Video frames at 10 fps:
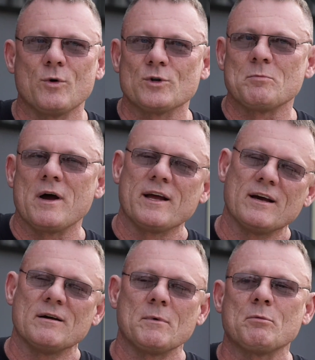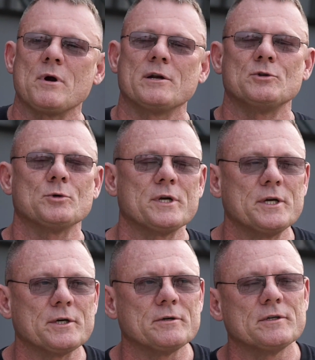then, of course, my pride and
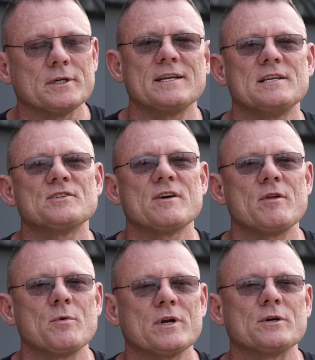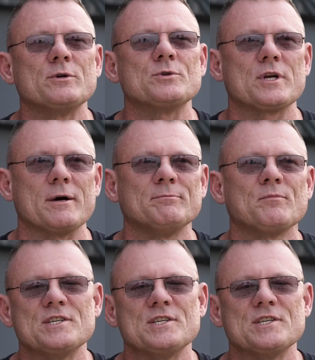joy here, 1971 Hakosuka